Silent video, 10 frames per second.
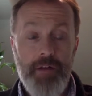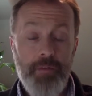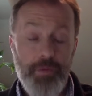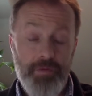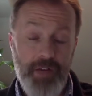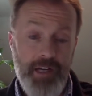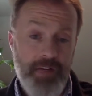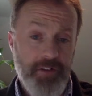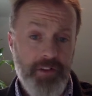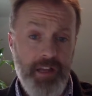We find out
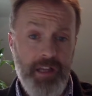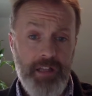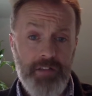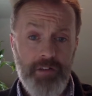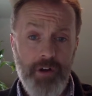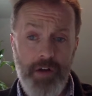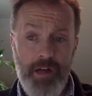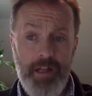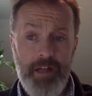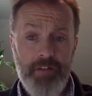that they are not
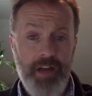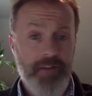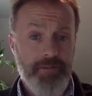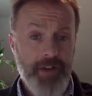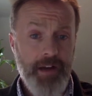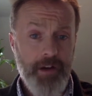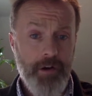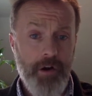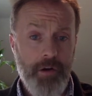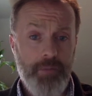allowed to have
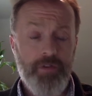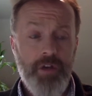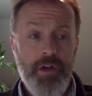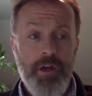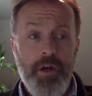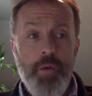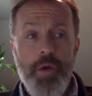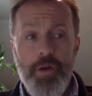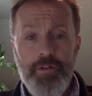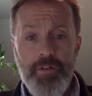firearms. We
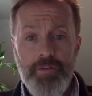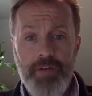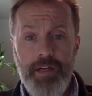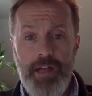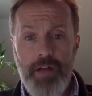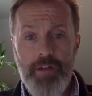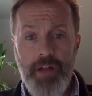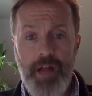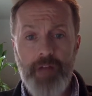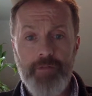also find out that
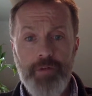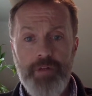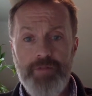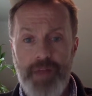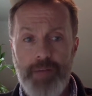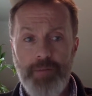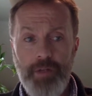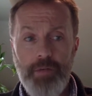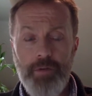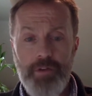every
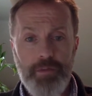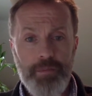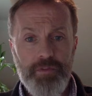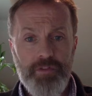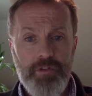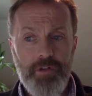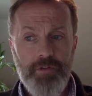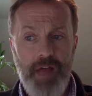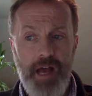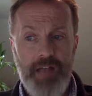family within the preserve
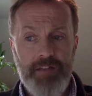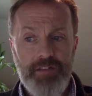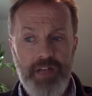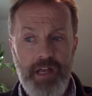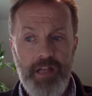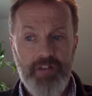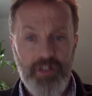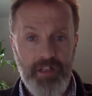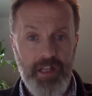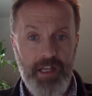has a
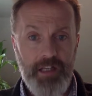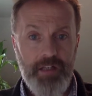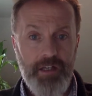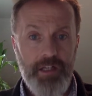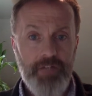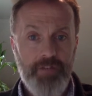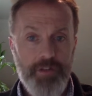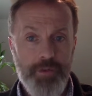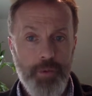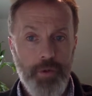Tlic
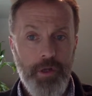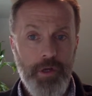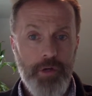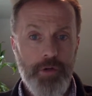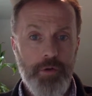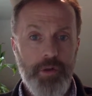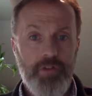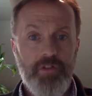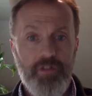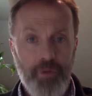individual who is
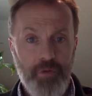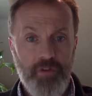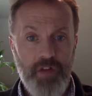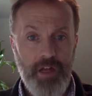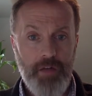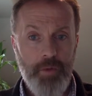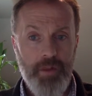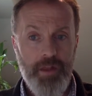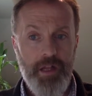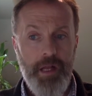associated
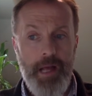with it.